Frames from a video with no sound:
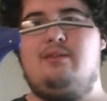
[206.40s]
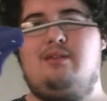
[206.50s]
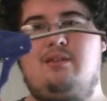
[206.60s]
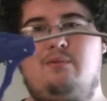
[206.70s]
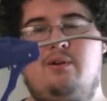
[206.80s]

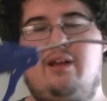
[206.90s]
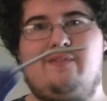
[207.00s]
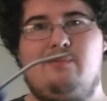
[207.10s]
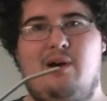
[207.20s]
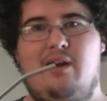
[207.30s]
You would
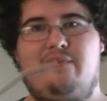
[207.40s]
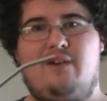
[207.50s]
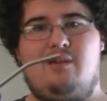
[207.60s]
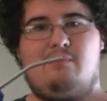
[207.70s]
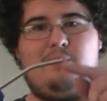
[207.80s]
have to
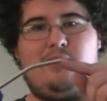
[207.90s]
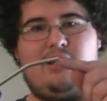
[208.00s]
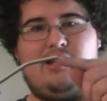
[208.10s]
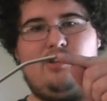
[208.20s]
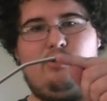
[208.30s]
modify it by
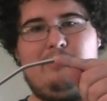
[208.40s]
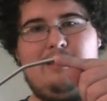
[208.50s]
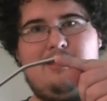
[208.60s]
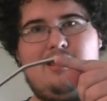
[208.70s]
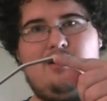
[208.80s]
putting a little
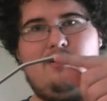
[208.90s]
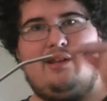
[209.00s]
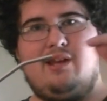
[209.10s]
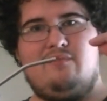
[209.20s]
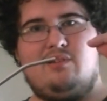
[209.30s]
BB here
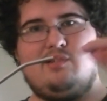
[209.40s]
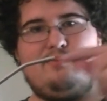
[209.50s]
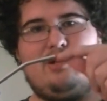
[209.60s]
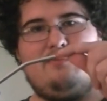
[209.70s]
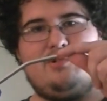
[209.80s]
and having a
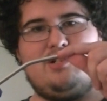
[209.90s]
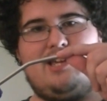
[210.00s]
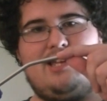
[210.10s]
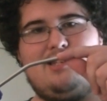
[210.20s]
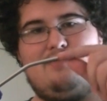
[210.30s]
spring push
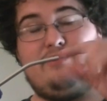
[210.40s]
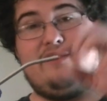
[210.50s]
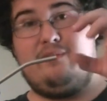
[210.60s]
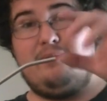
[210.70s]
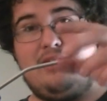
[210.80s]
against it,
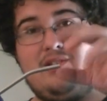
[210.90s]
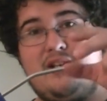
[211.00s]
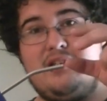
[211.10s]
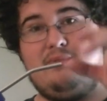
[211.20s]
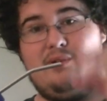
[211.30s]
preferably
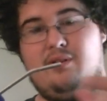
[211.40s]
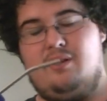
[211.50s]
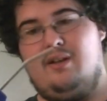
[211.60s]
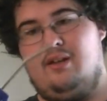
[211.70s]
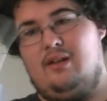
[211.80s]
adjustable.
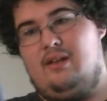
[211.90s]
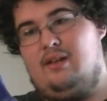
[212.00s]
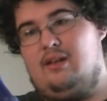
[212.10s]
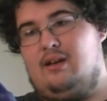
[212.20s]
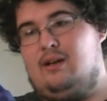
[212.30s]

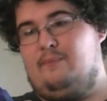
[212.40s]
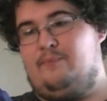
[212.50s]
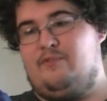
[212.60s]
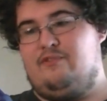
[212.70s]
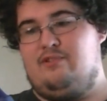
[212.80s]

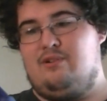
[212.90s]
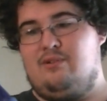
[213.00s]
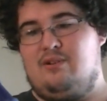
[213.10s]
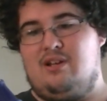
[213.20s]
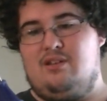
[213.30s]
If you
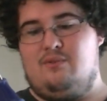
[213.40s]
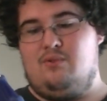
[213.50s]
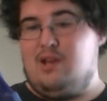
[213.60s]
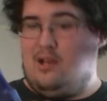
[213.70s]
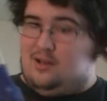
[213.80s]
don't know how to
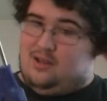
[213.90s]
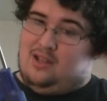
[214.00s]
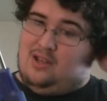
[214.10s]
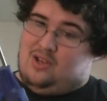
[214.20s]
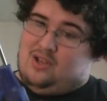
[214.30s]
do that,
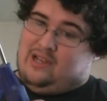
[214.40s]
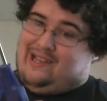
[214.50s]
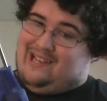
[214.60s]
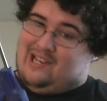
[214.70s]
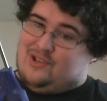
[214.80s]

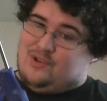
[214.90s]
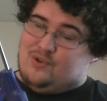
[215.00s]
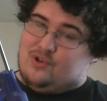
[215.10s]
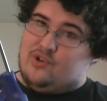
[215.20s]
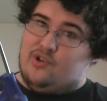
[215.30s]
you
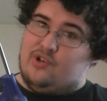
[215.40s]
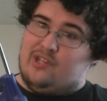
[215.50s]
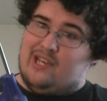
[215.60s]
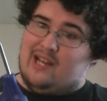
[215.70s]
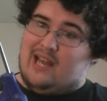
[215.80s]
can
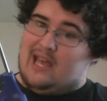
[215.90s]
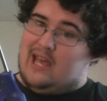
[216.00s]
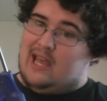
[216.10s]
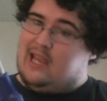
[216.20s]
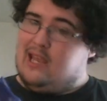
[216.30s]
get
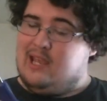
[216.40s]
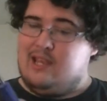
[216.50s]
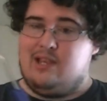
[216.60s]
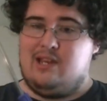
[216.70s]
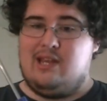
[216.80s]

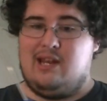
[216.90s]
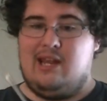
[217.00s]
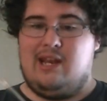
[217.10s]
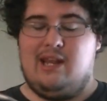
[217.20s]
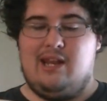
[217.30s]

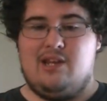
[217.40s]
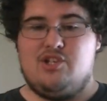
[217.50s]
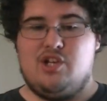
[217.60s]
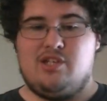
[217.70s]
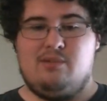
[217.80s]
an
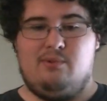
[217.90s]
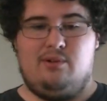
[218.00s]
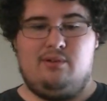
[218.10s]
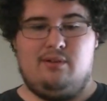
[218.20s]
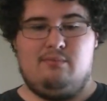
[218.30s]

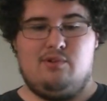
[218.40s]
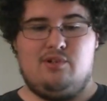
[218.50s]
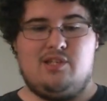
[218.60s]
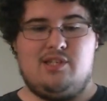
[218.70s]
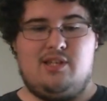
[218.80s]
adjustable
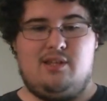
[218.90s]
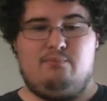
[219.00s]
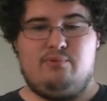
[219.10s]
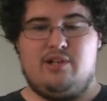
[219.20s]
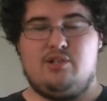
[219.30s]
emergency
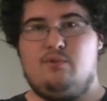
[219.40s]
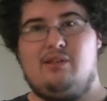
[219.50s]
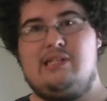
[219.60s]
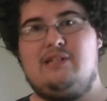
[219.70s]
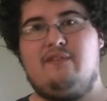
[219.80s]
pressure
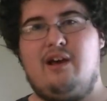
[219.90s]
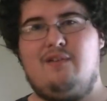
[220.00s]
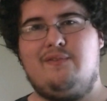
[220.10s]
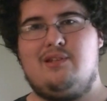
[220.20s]
release valve.